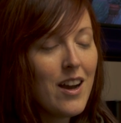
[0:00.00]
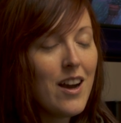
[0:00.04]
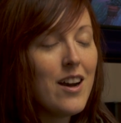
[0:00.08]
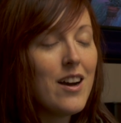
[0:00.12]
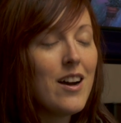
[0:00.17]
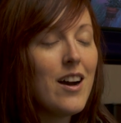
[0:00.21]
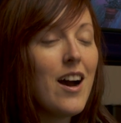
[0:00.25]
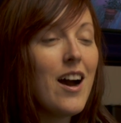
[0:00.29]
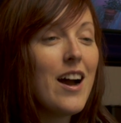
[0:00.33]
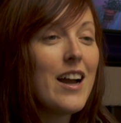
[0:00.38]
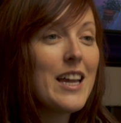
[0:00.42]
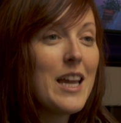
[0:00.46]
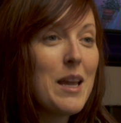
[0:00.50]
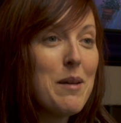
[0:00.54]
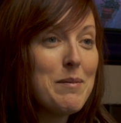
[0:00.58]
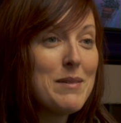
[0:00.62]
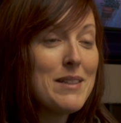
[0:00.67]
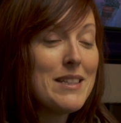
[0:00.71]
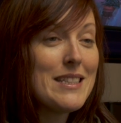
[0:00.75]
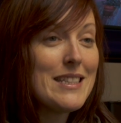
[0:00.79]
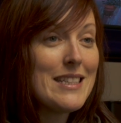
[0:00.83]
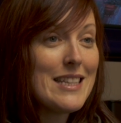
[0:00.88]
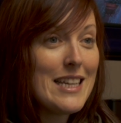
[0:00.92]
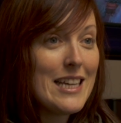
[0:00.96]
I came
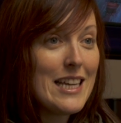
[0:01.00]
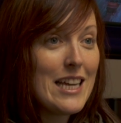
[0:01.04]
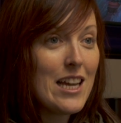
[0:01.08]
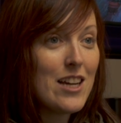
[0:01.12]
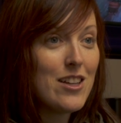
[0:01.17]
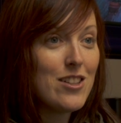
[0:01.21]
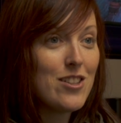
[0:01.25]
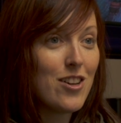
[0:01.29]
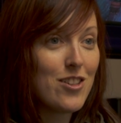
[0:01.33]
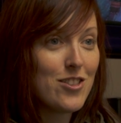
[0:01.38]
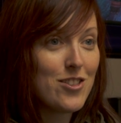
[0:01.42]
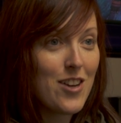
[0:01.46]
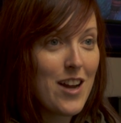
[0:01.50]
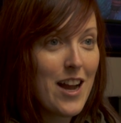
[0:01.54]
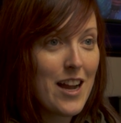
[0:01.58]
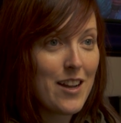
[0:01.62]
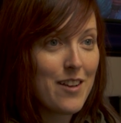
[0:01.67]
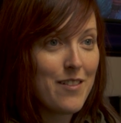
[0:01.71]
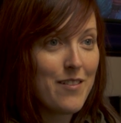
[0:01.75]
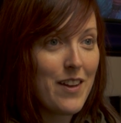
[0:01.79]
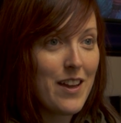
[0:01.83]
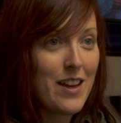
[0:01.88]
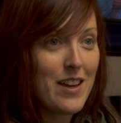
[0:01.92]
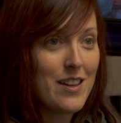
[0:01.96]
to see Dr.
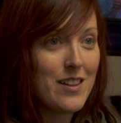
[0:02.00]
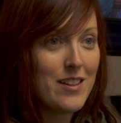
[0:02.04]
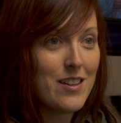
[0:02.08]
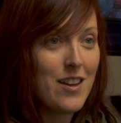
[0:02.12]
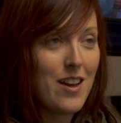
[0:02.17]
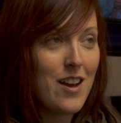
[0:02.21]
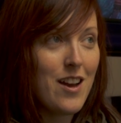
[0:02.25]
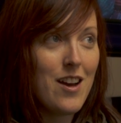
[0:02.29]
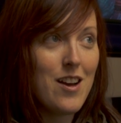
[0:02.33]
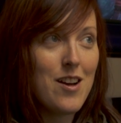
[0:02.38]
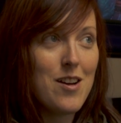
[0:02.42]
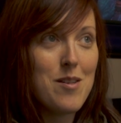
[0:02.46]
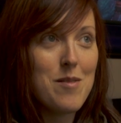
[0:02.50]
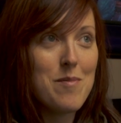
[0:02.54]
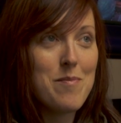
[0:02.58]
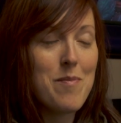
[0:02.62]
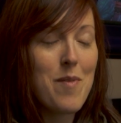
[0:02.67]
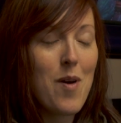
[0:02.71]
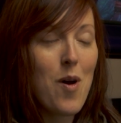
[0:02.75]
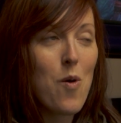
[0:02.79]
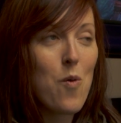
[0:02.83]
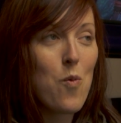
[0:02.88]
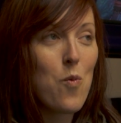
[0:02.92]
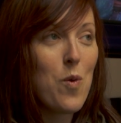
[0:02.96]
Akavan
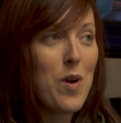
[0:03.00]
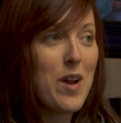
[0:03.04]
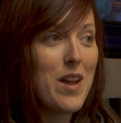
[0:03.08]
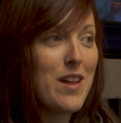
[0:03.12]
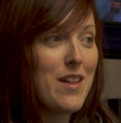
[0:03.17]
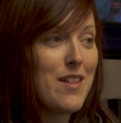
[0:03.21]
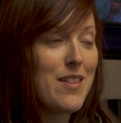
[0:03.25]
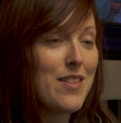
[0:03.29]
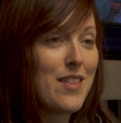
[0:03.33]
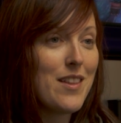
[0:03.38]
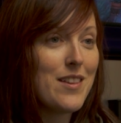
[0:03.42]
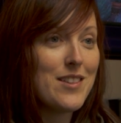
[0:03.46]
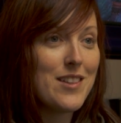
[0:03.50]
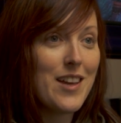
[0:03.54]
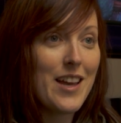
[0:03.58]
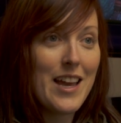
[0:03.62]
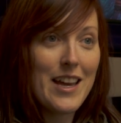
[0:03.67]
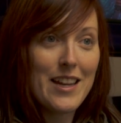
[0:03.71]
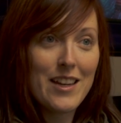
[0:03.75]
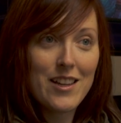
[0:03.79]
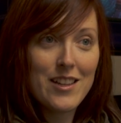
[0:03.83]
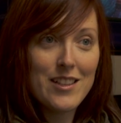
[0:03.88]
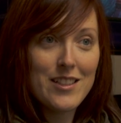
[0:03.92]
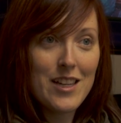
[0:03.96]
with
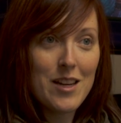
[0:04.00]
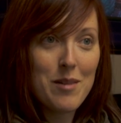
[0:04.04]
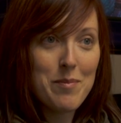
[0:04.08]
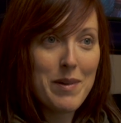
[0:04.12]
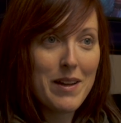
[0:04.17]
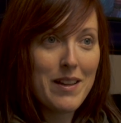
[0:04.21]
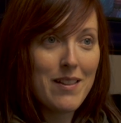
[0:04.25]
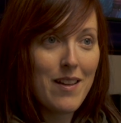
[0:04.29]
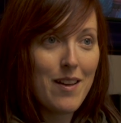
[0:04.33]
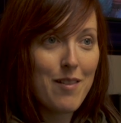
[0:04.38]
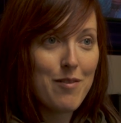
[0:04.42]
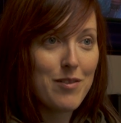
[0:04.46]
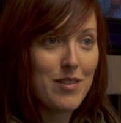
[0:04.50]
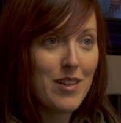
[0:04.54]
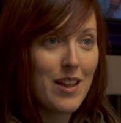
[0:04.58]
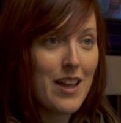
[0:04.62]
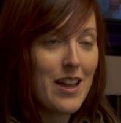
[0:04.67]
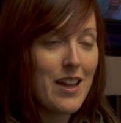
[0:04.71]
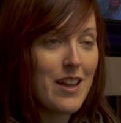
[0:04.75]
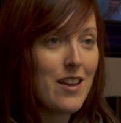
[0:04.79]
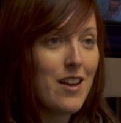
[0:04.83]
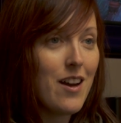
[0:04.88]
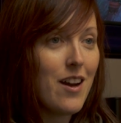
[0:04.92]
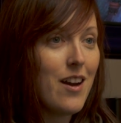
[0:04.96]
sciatica down my left
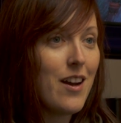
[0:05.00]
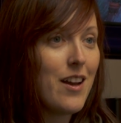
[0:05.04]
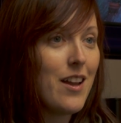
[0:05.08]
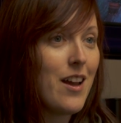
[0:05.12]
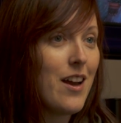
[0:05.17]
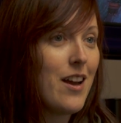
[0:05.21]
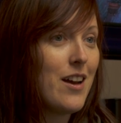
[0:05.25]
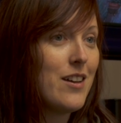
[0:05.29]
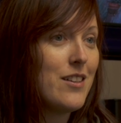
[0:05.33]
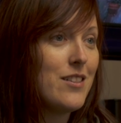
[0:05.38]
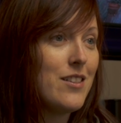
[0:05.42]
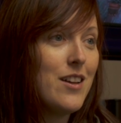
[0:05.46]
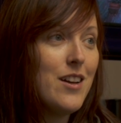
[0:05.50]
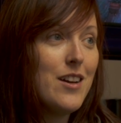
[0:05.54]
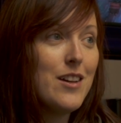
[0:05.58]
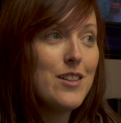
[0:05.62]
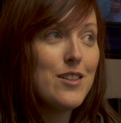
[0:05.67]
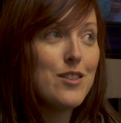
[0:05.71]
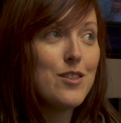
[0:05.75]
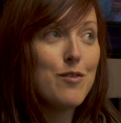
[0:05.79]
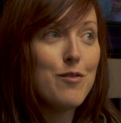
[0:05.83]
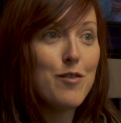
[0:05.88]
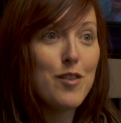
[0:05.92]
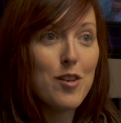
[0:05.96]
leg. I had
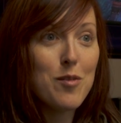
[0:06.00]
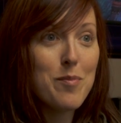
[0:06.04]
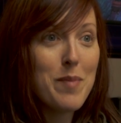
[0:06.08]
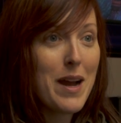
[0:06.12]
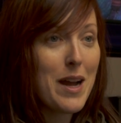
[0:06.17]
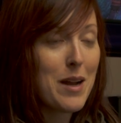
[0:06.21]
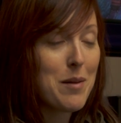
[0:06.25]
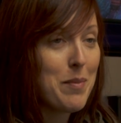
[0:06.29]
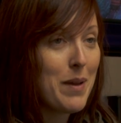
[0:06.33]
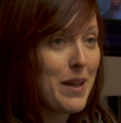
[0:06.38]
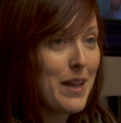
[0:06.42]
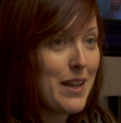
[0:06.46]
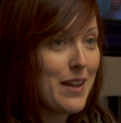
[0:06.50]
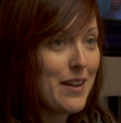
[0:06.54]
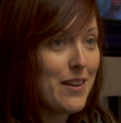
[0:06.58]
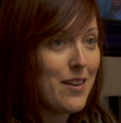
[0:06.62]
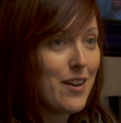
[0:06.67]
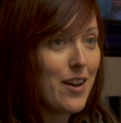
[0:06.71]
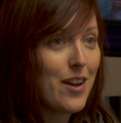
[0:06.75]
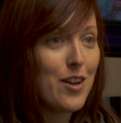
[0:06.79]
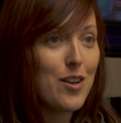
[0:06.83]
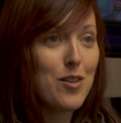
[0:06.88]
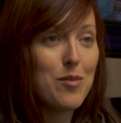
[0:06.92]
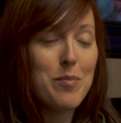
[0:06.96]
severe back pain.
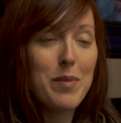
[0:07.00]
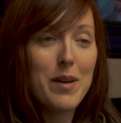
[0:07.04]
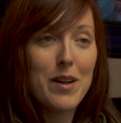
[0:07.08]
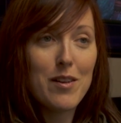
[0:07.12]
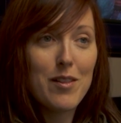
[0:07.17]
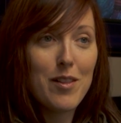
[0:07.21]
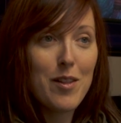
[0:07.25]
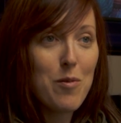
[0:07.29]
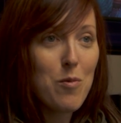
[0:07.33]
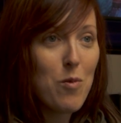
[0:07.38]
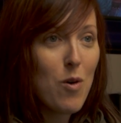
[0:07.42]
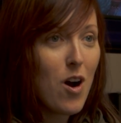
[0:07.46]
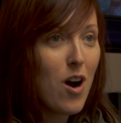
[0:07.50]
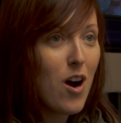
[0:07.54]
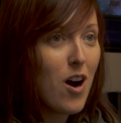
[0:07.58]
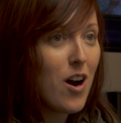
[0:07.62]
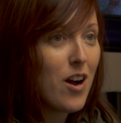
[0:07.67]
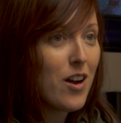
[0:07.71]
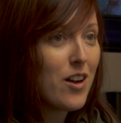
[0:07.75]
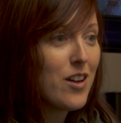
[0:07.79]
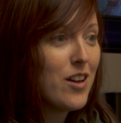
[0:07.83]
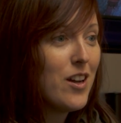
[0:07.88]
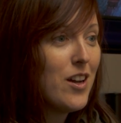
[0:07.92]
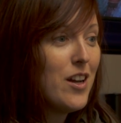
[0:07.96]
I could barely
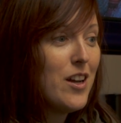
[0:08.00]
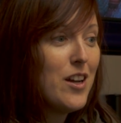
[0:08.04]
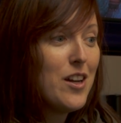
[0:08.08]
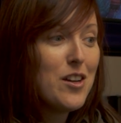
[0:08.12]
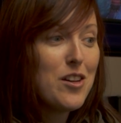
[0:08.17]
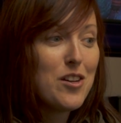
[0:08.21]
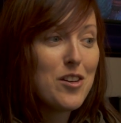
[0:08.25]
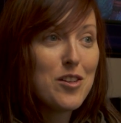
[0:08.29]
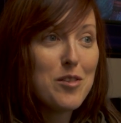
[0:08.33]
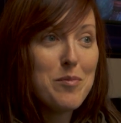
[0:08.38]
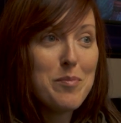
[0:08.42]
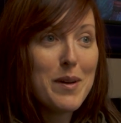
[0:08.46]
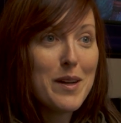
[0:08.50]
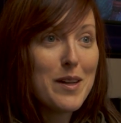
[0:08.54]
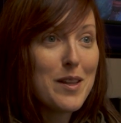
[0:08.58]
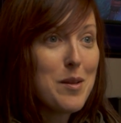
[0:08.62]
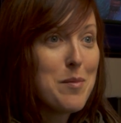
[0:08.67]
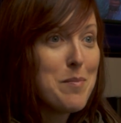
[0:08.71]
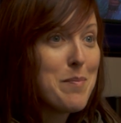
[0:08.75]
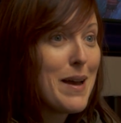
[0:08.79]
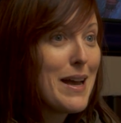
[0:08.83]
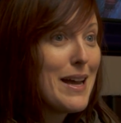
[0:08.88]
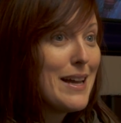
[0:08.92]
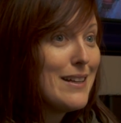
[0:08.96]
walk, could
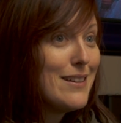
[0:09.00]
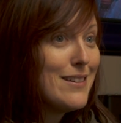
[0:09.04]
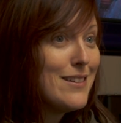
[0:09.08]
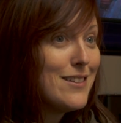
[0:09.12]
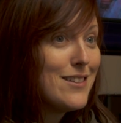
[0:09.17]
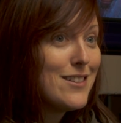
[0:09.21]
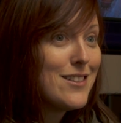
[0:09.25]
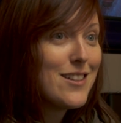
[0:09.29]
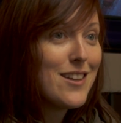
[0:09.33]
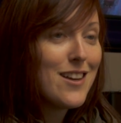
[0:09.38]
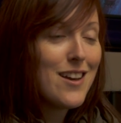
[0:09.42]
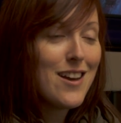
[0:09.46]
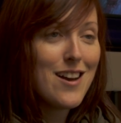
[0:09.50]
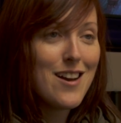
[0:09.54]
barely bend.